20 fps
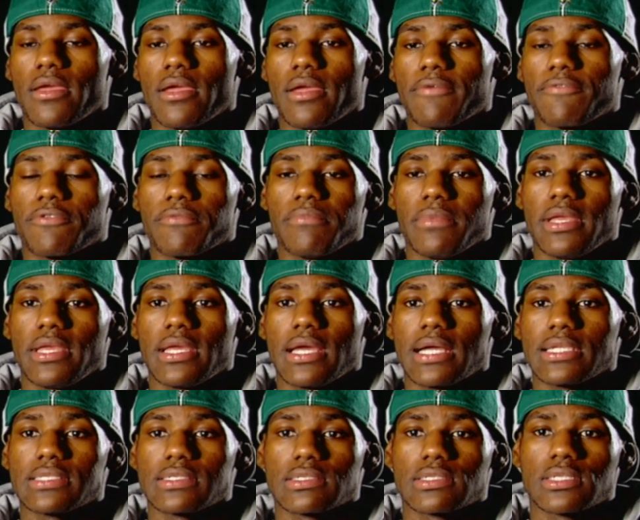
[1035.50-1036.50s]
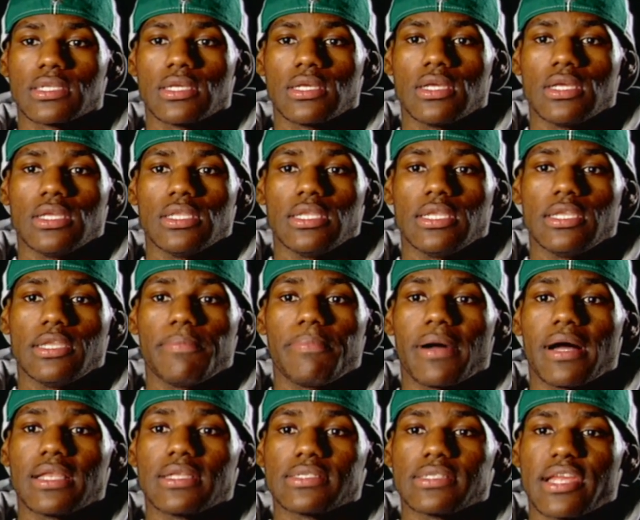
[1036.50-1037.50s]
And for me, I just need to
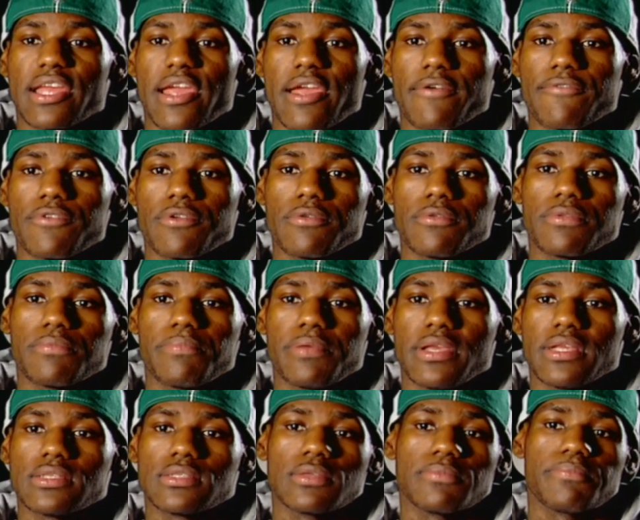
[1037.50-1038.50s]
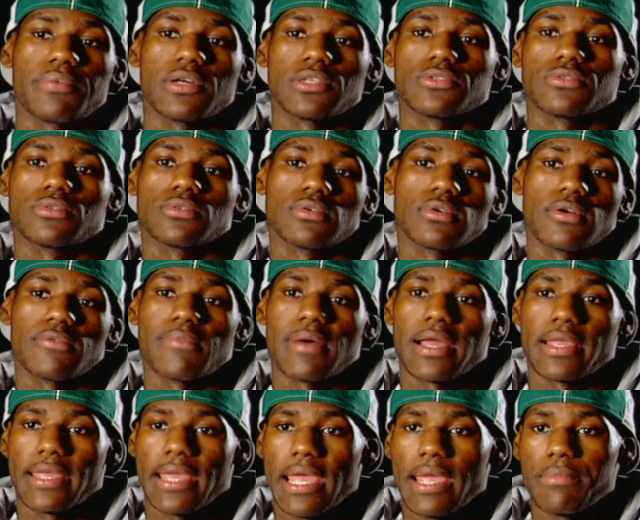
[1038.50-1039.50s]
polish every piece and puzzle of
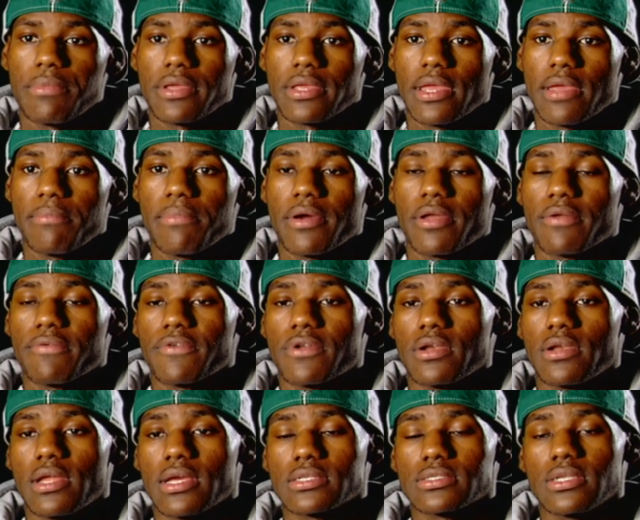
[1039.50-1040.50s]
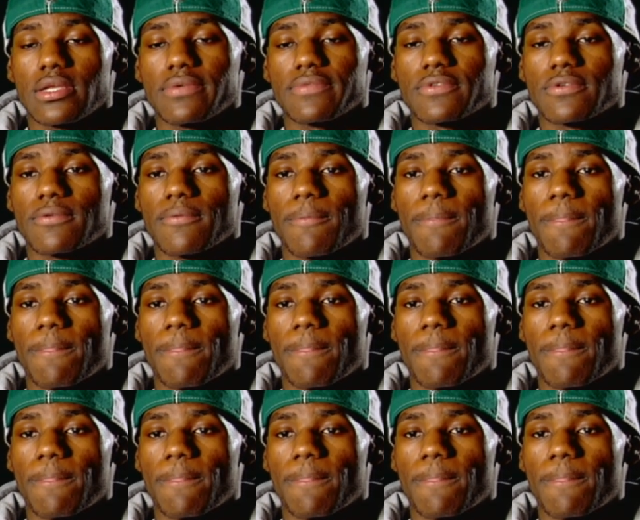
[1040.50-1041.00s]
my game to get better for the next level.